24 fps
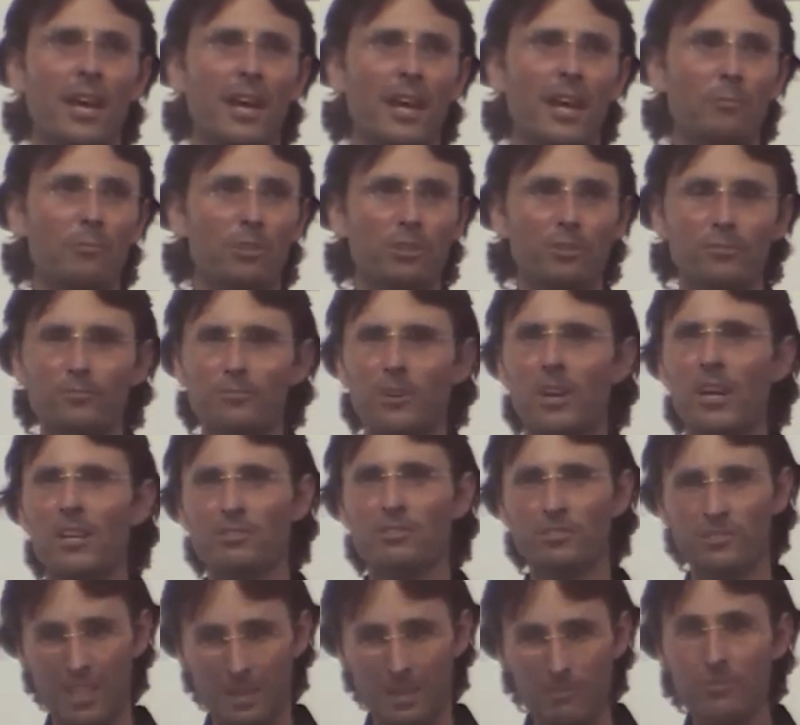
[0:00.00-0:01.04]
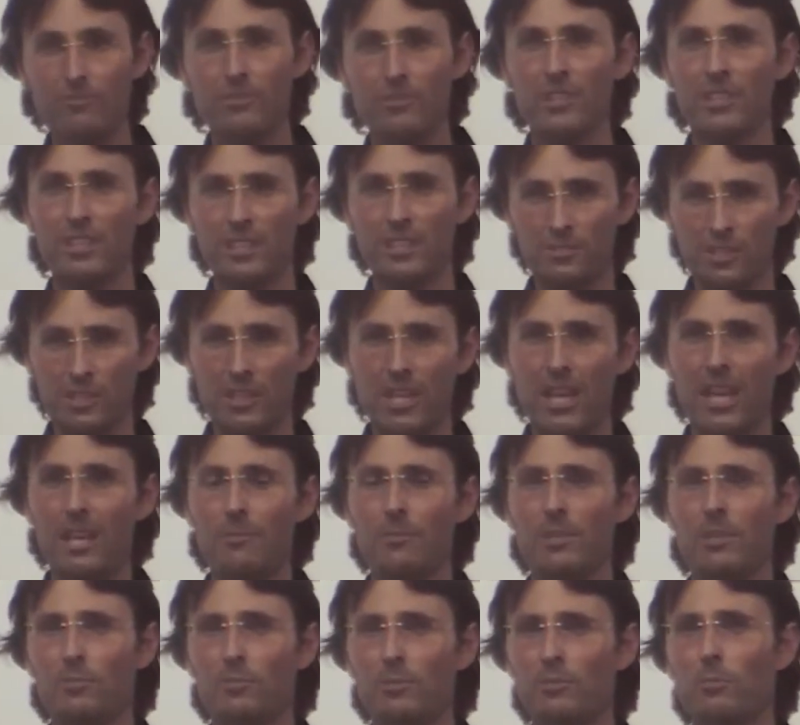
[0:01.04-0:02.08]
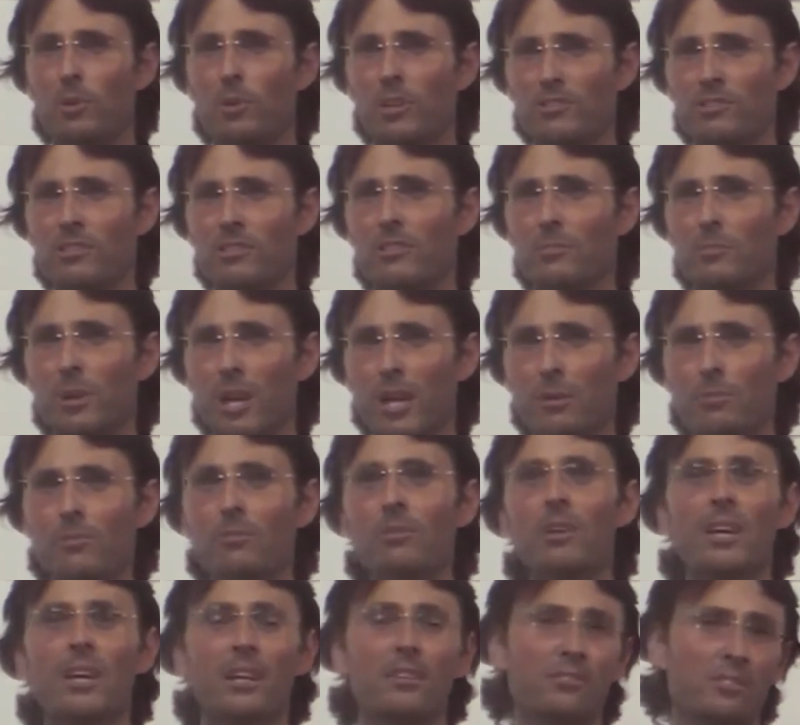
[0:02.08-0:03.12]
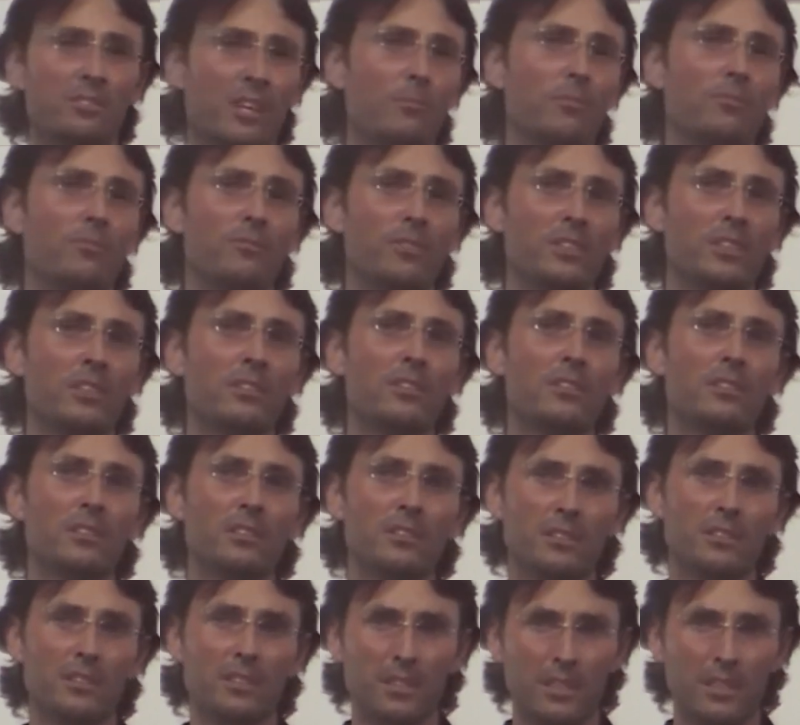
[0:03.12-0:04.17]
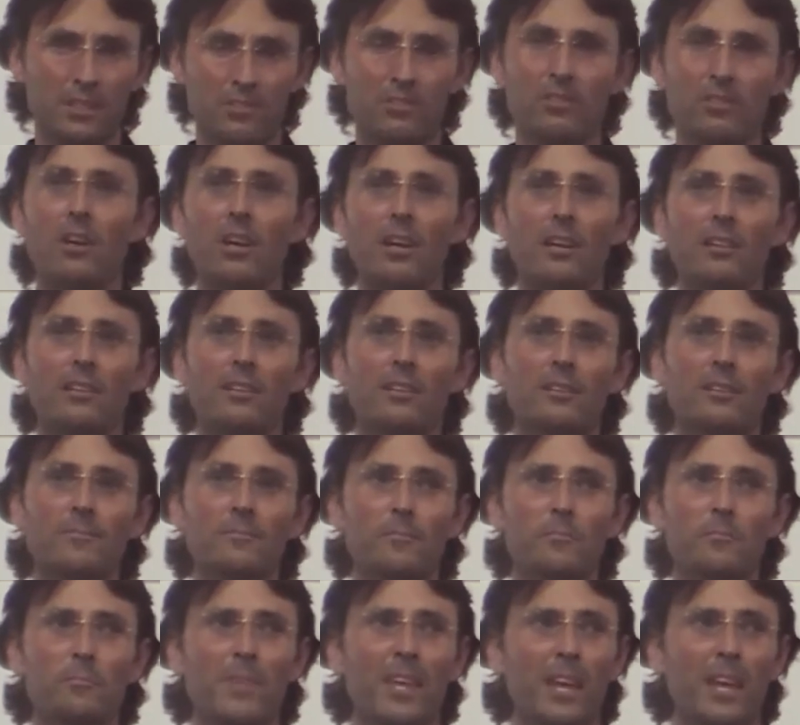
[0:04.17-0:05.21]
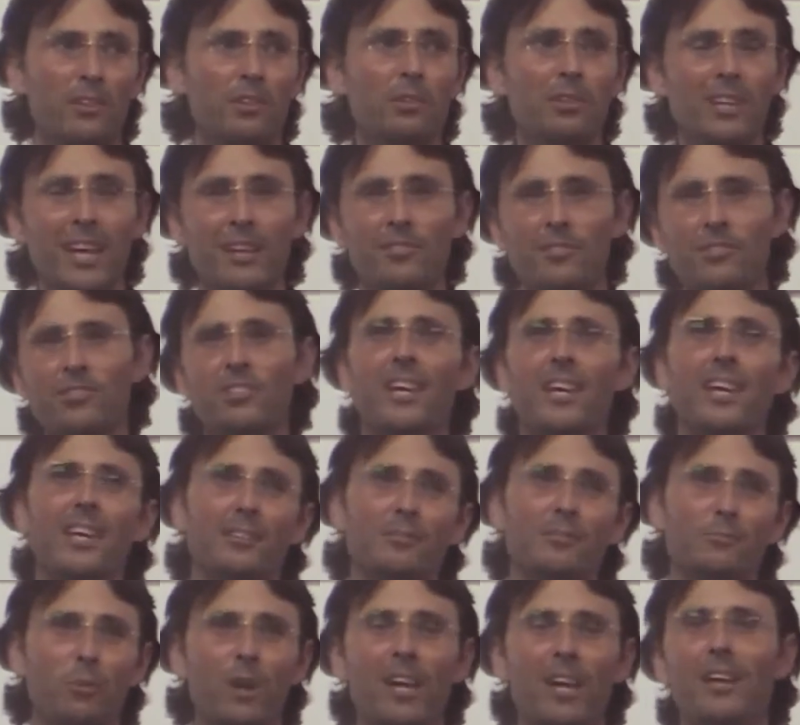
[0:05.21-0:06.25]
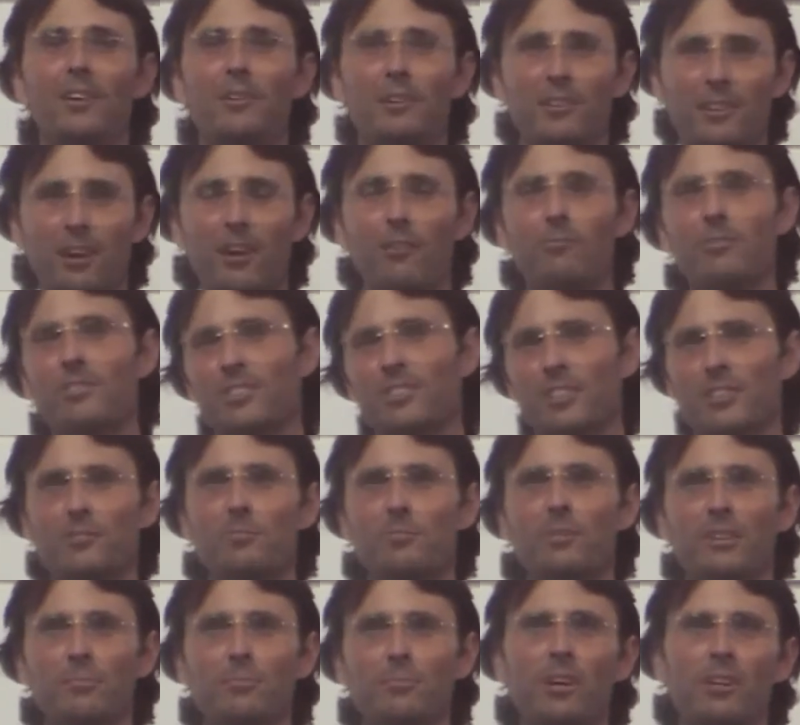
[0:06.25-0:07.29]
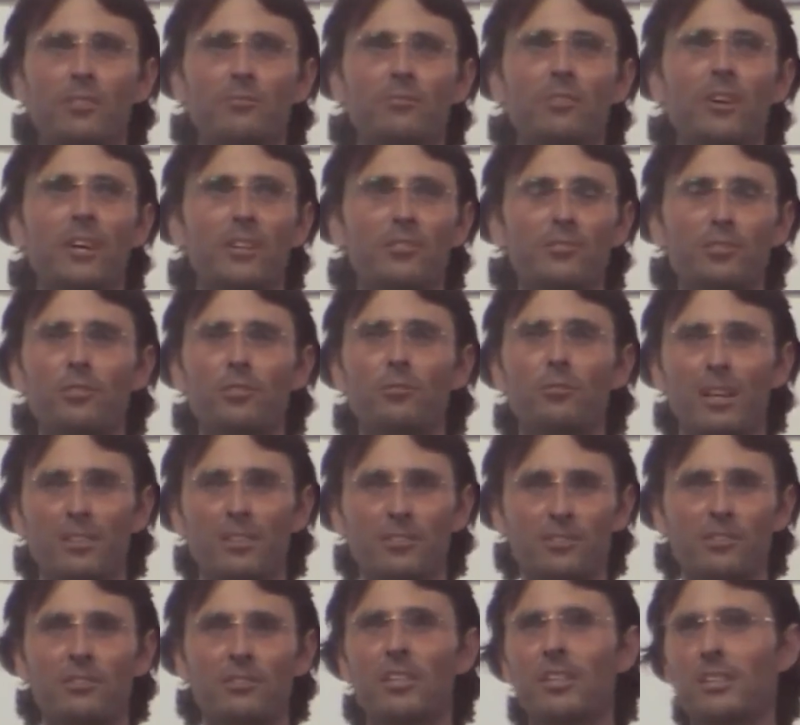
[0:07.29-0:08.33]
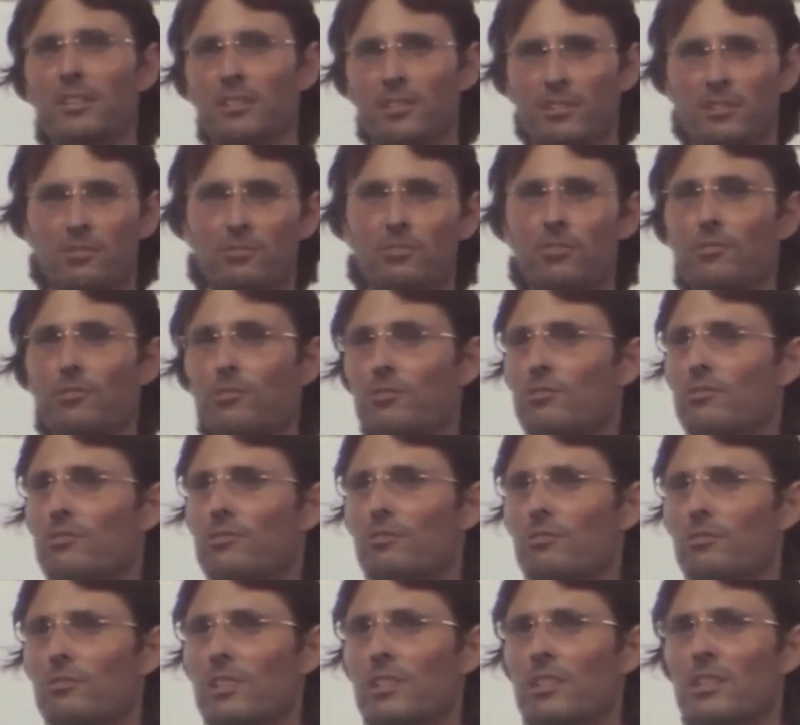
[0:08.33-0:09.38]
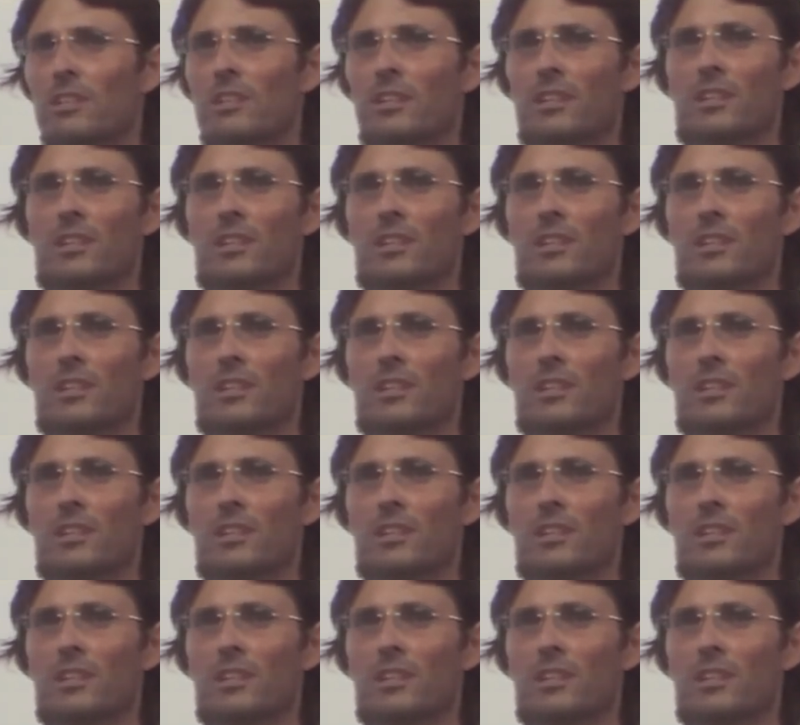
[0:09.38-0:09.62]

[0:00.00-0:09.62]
And you'll find some of it is in harmony with what's in the Bible, and some of it is not. And you'll understand where it obviously is being modified too once you hear the true story.